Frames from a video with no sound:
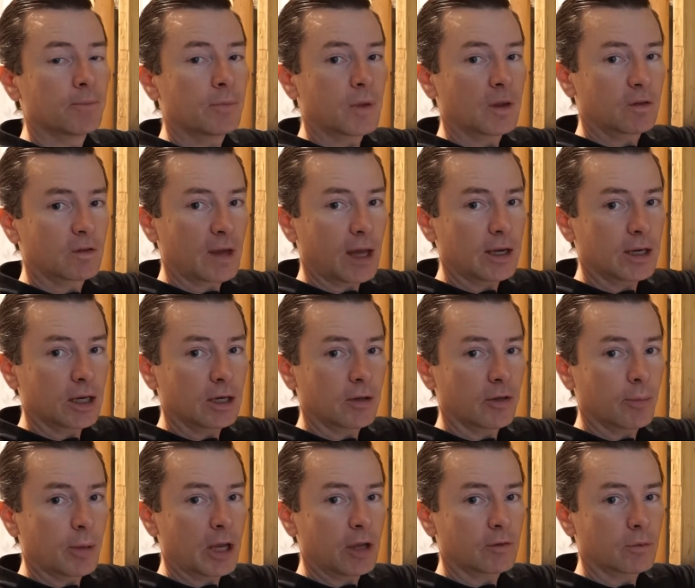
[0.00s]
It's getting into the
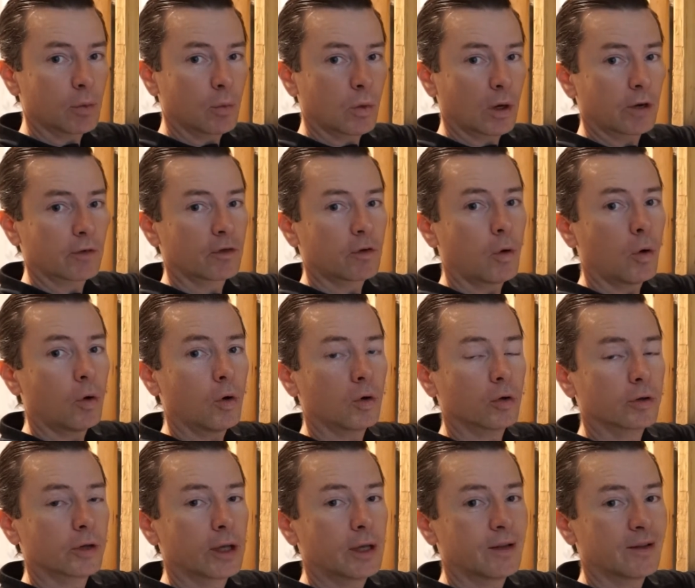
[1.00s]
basement where it's
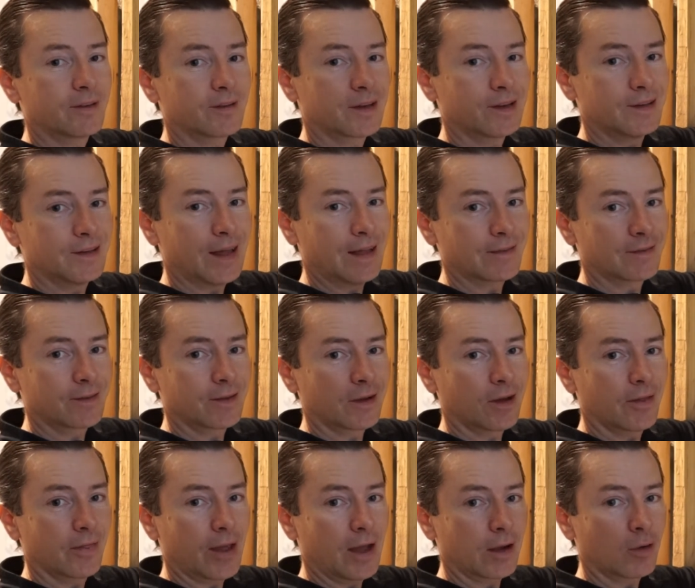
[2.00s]
cold, it's condensing
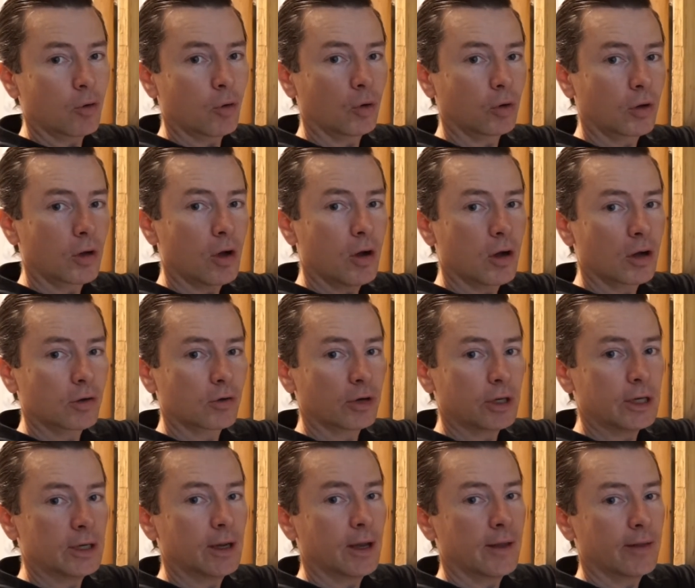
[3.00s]
on that cold
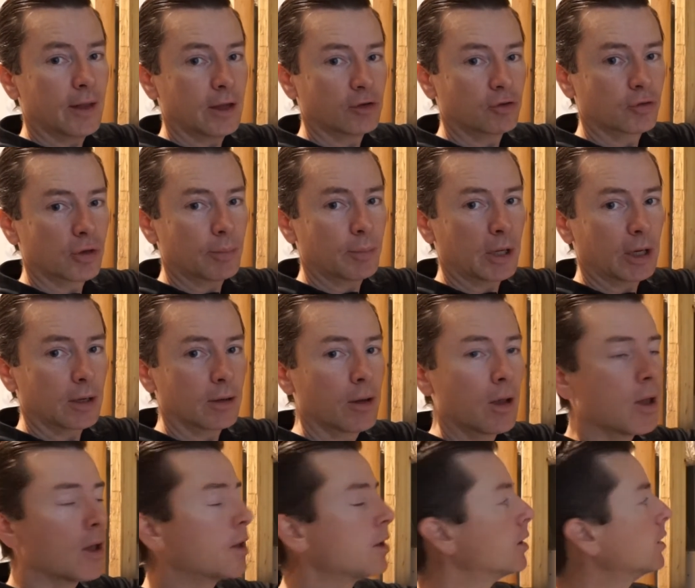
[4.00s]
concrete and then dripping
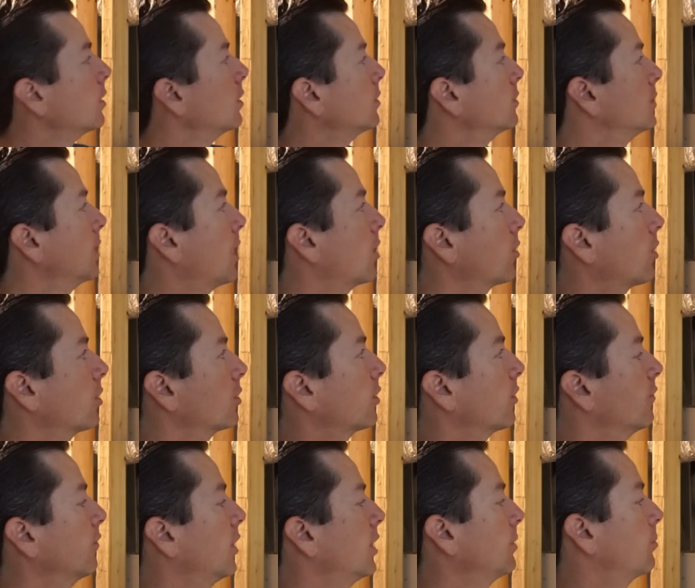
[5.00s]
down onto
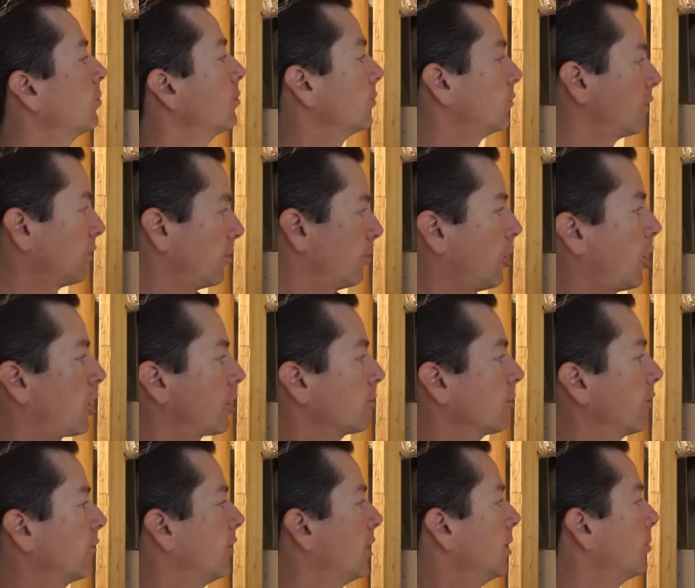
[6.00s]
to the bottom of
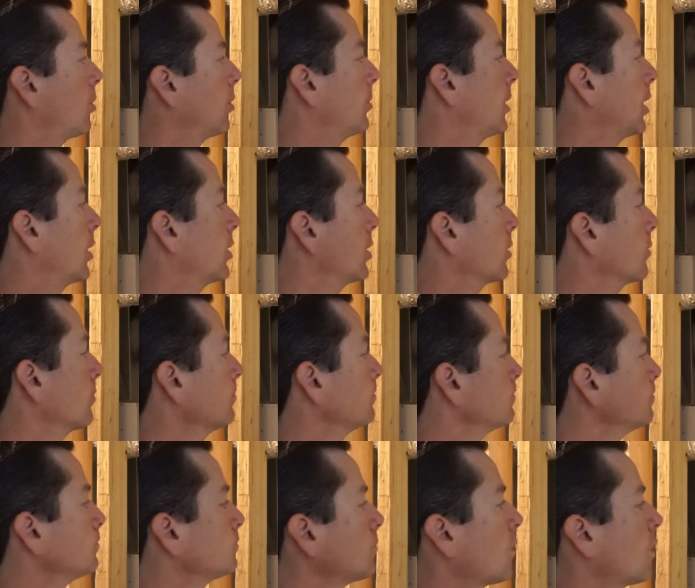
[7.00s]
the vapor barrier.
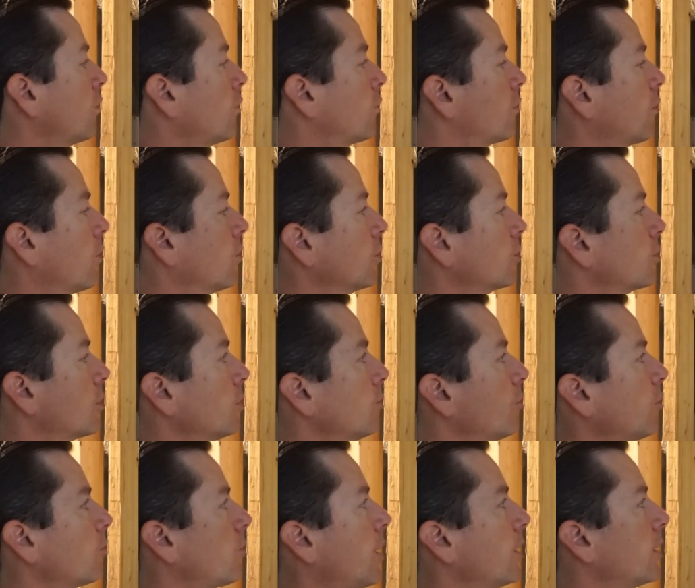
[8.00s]
So in terms
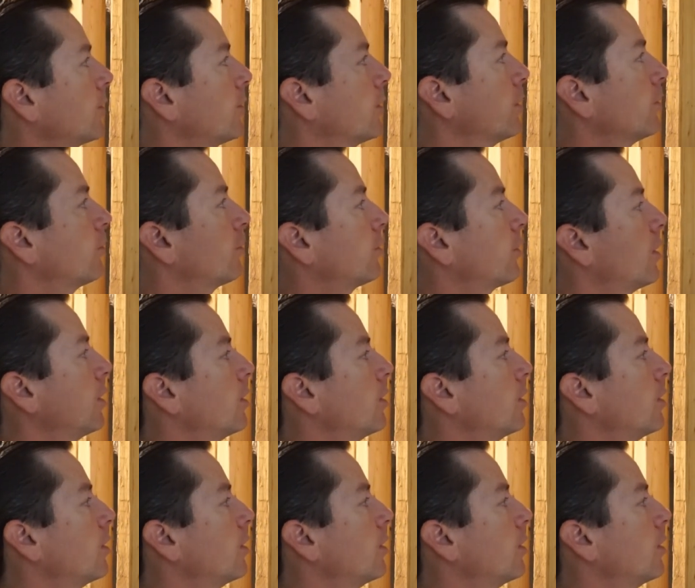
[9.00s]
of running this,